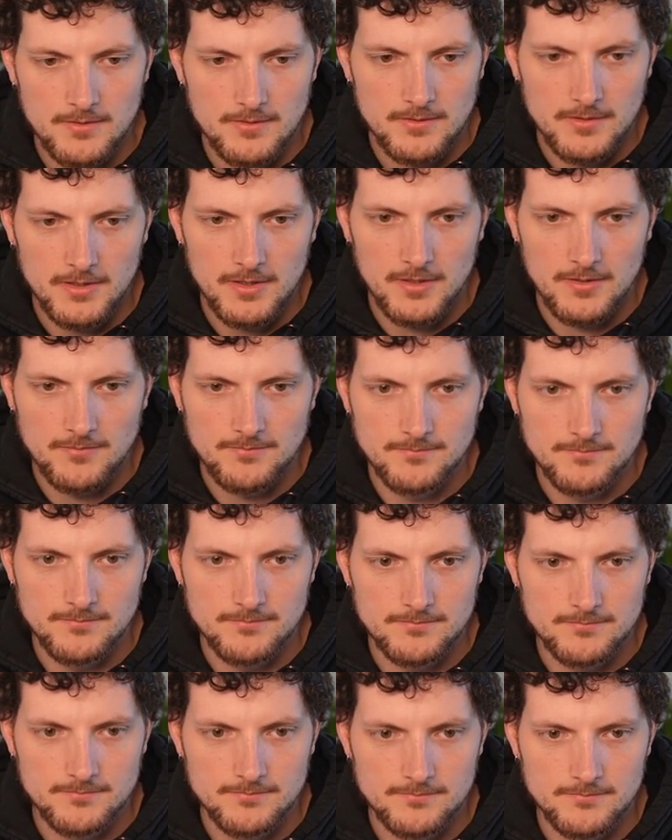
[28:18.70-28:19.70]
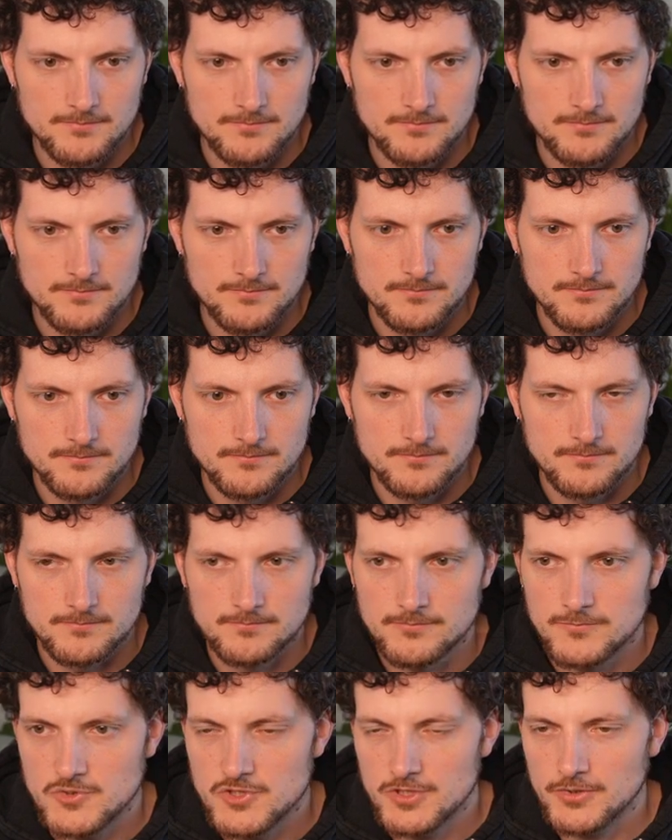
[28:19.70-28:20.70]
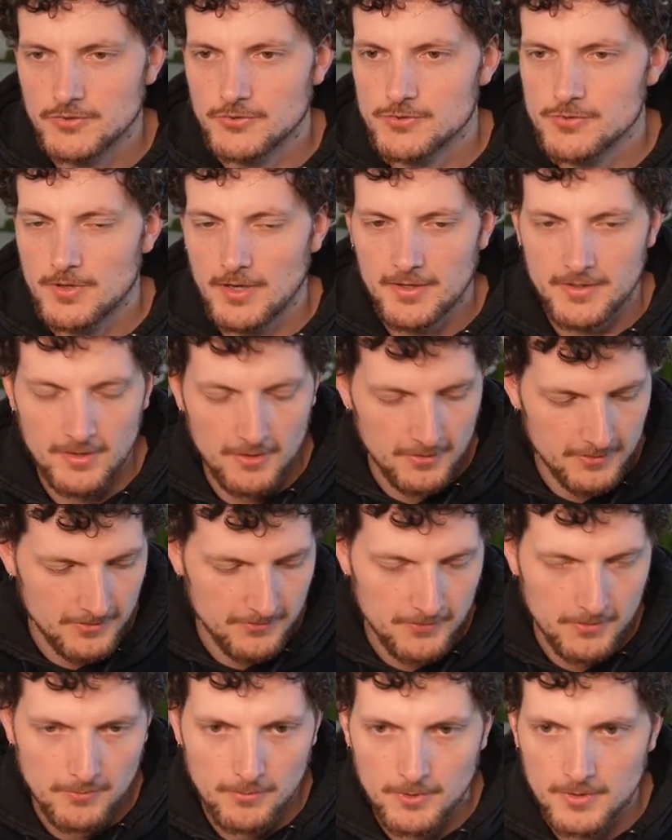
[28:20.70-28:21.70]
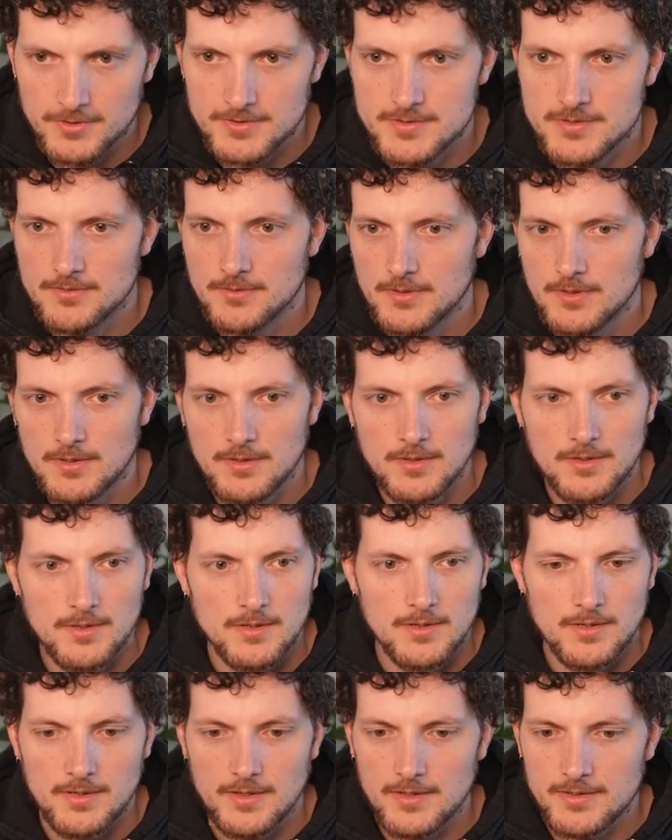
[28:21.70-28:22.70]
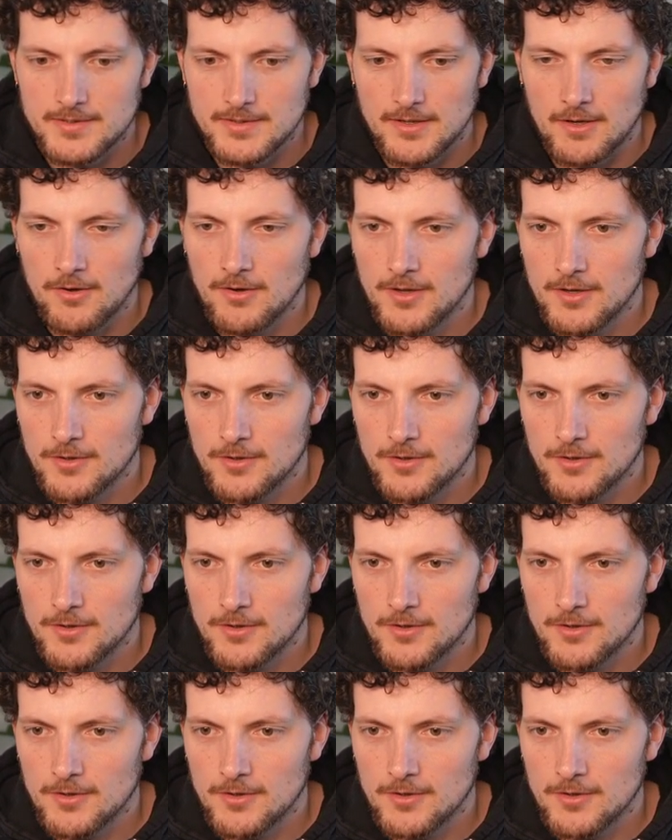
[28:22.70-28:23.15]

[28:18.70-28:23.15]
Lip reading: Yeah, just try it out if you want. And now I